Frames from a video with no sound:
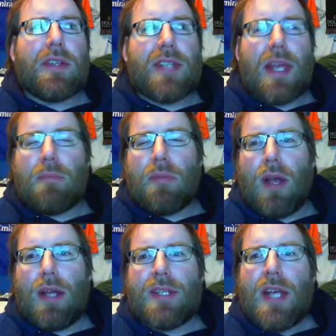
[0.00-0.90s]
same
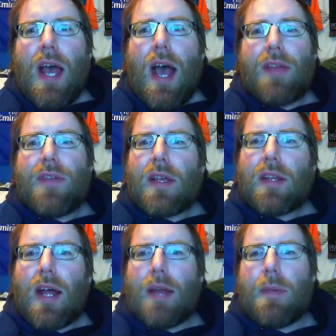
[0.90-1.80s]
price. I think a
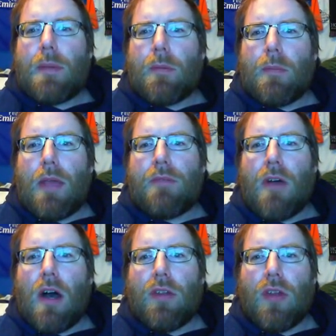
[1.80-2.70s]
lot of people may
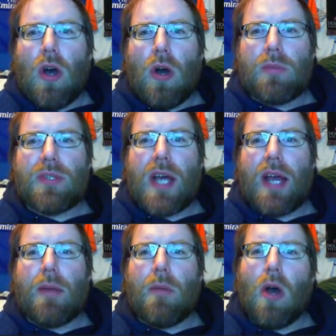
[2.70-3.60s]
fall on the home
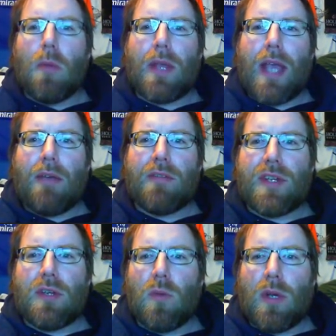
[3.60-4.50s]
side. I'm hoping
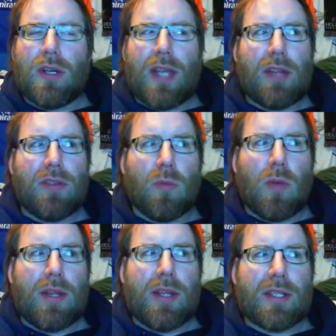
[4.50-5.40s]
Everton will get the
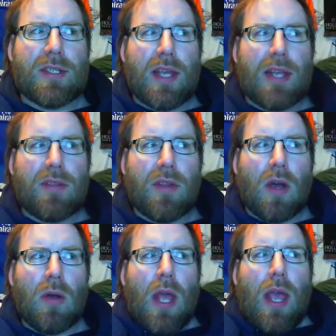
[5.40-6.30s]
win this slate,
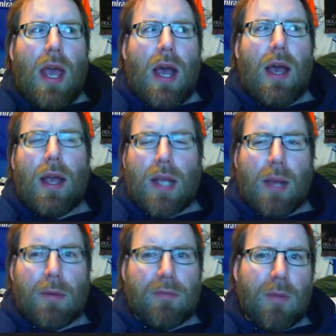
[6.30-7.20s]
though, uh,
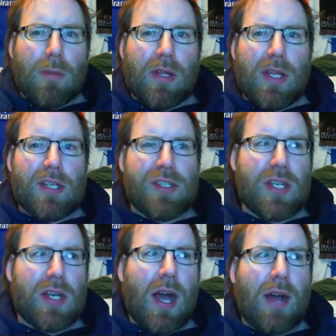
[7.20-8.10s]
coming from a clean
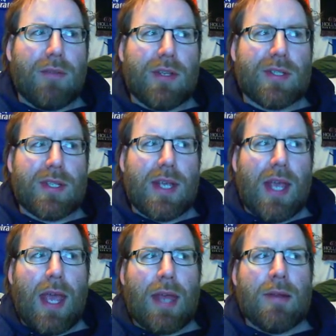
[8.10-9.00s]
sheet, obviously.
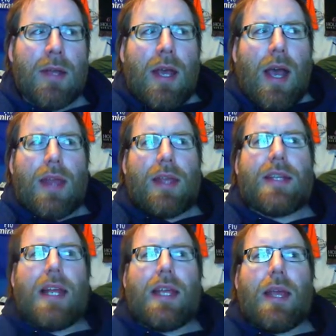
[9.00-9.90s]
And I think
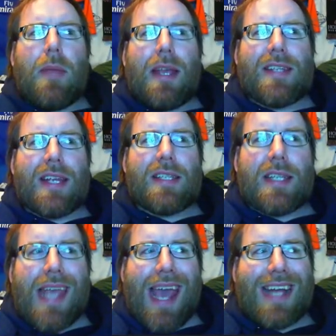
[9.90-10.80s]
Digne makes sense in
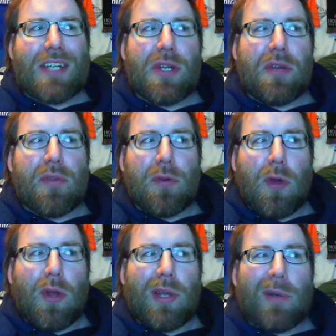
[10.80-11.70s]
cash, and if you're
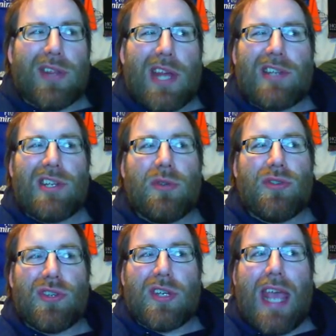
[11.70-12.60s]
rolling with that, you
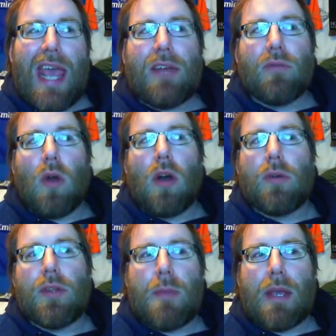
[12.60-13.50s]
can roll
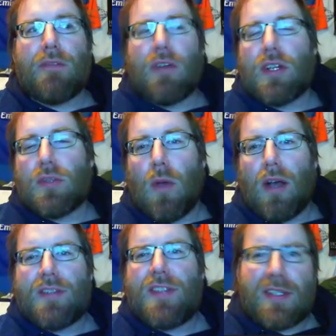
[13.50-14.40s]
with Pickford as
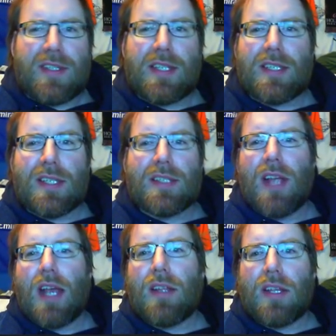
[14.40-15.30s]
well, since this is
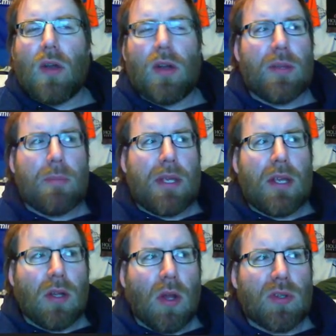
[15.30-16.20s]
likely going to be
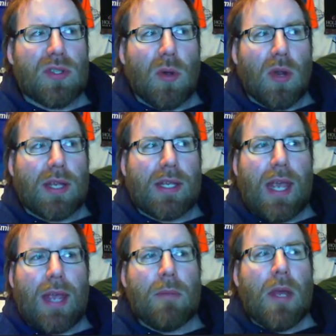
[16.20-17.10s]
a low-scoring
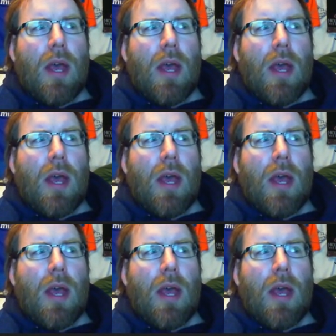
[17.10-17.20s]
game.